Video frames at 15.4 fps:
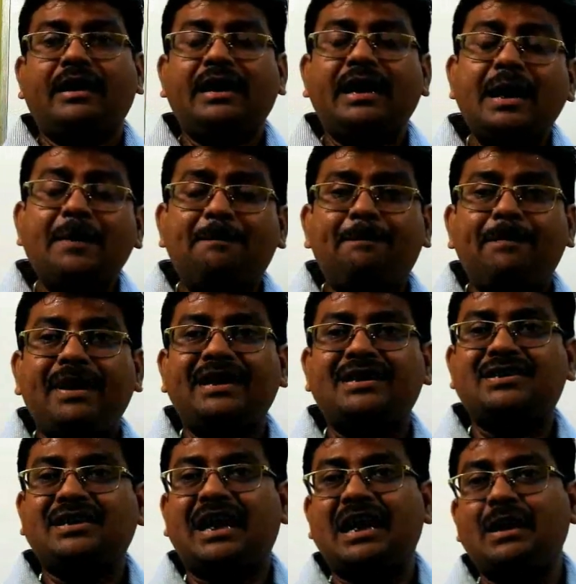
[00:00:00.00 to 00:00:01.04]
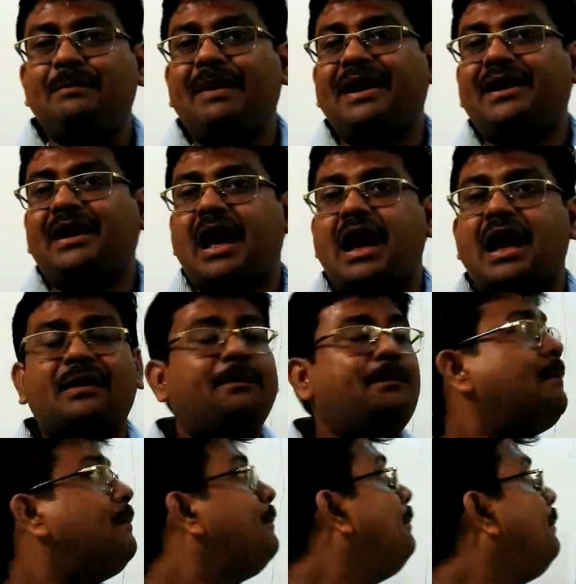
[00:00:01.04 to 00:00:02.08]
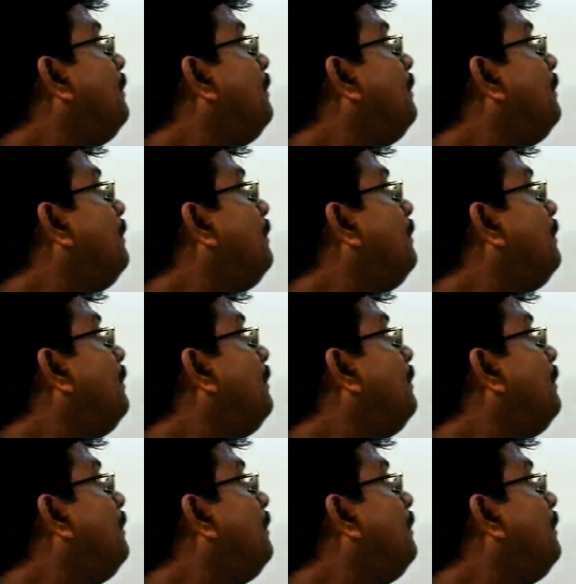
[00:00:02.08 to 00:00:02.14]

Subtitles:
if its elements are